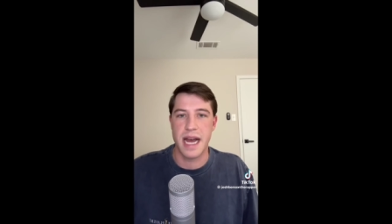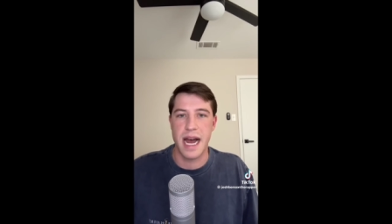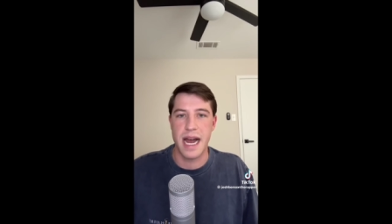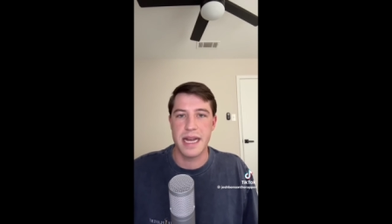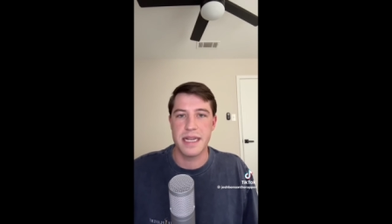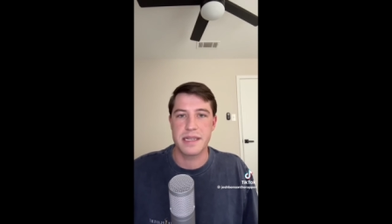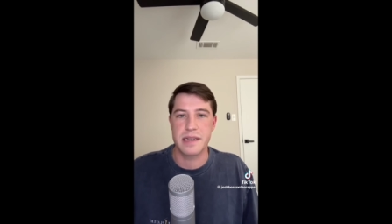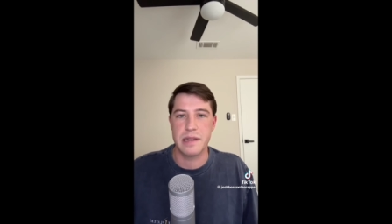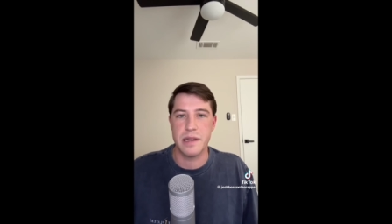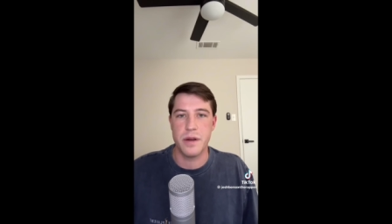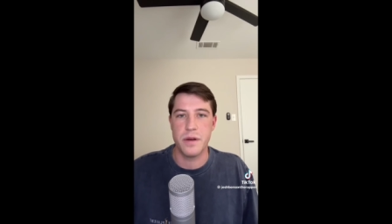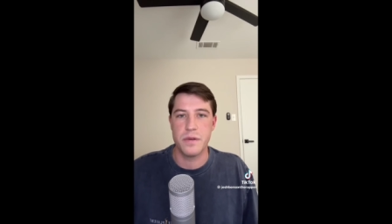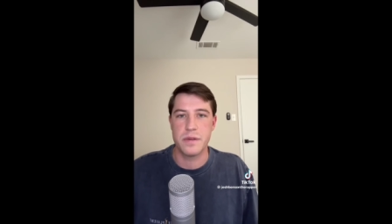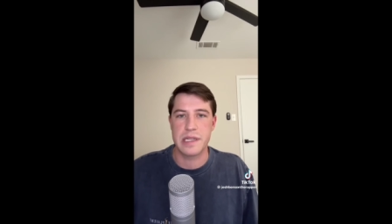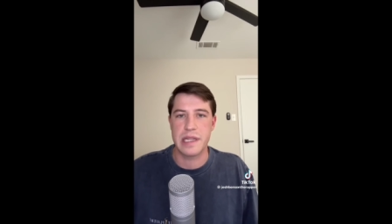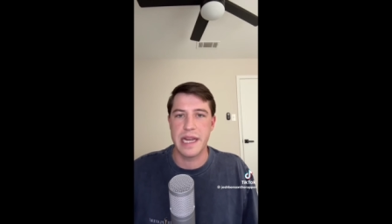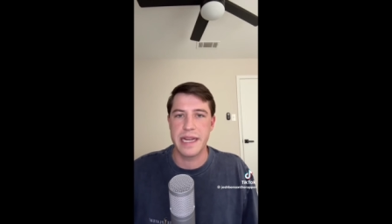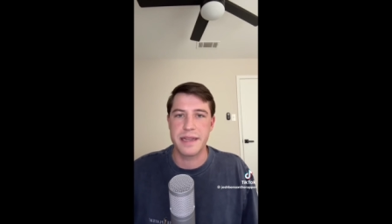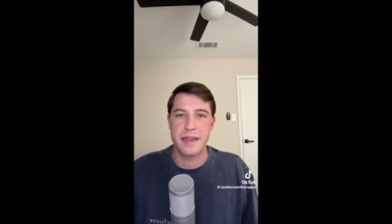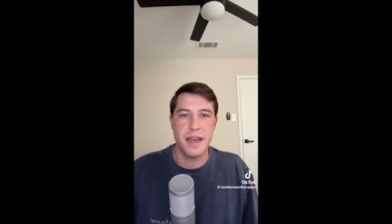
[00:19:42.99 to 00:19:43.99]
eyes closed
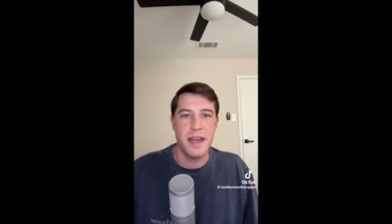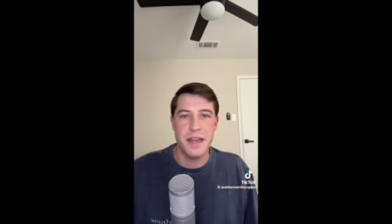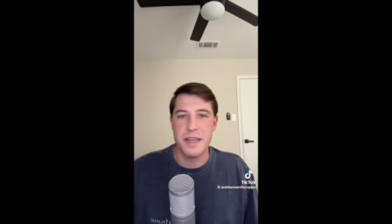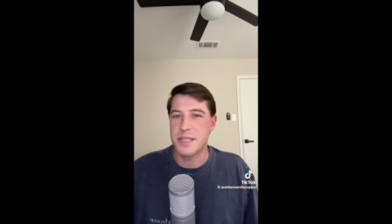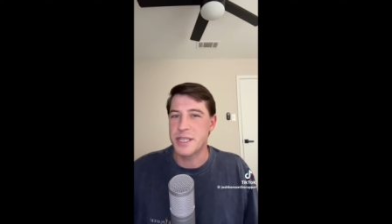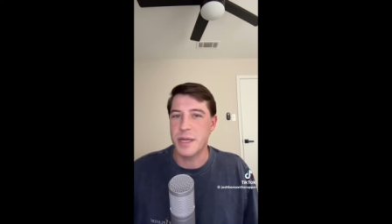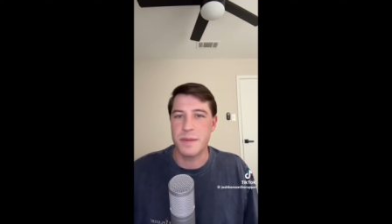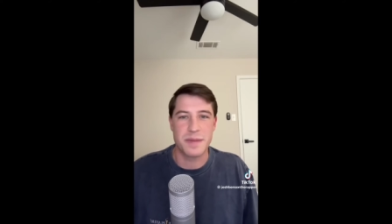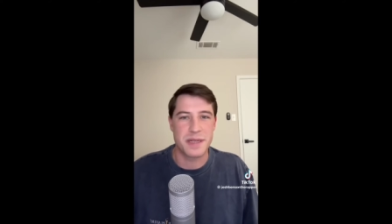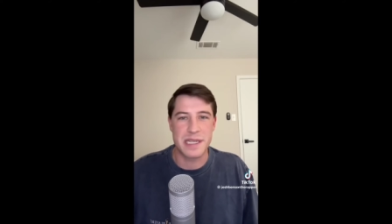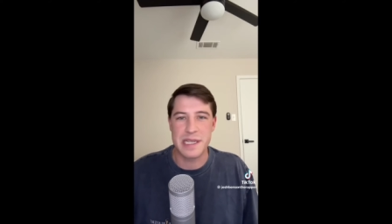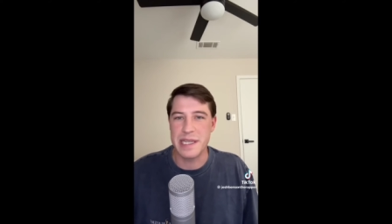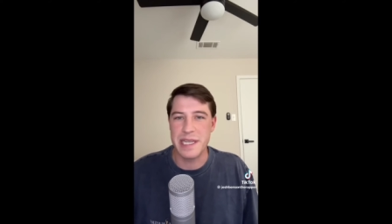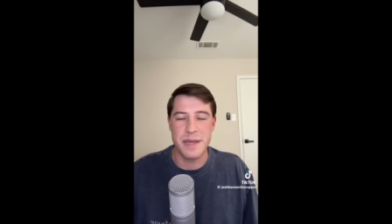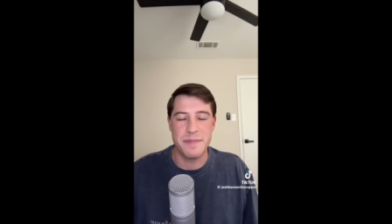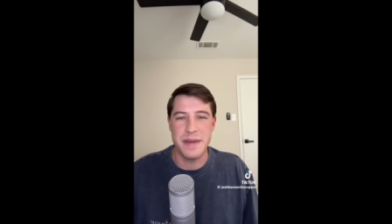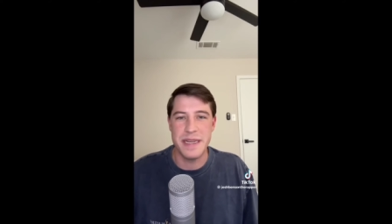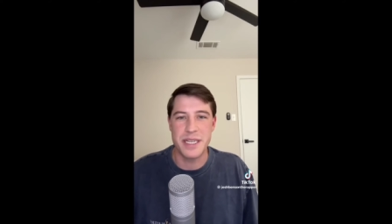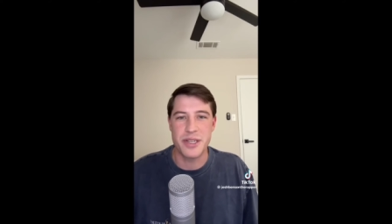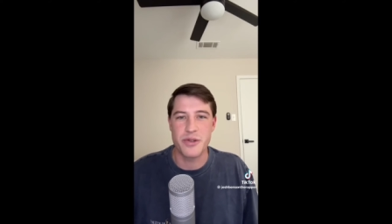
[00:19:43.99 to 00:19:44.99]
like some
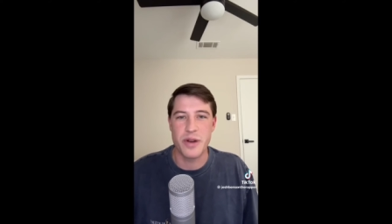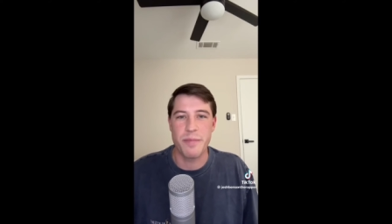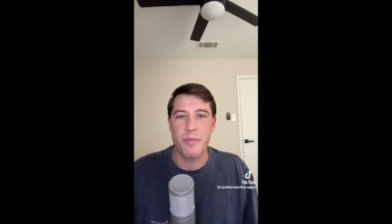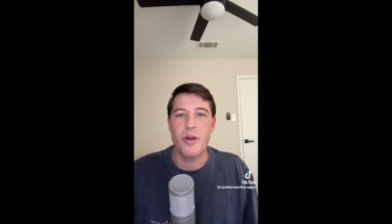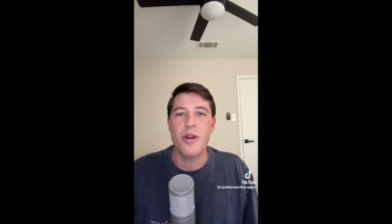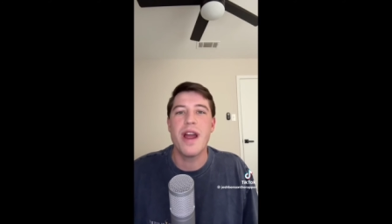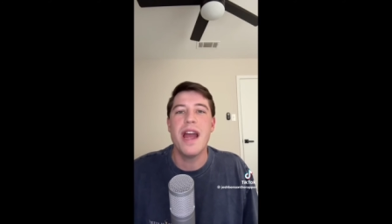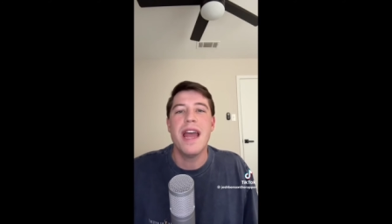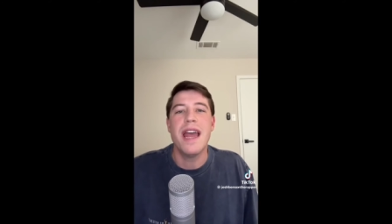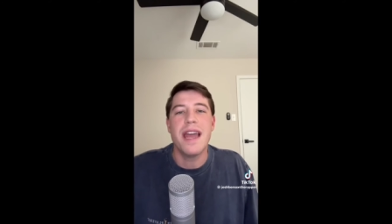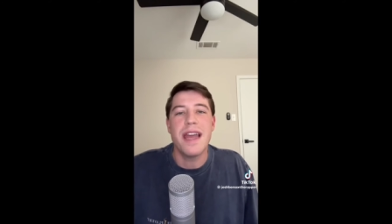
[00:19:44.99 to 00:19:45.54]
sleepy stripper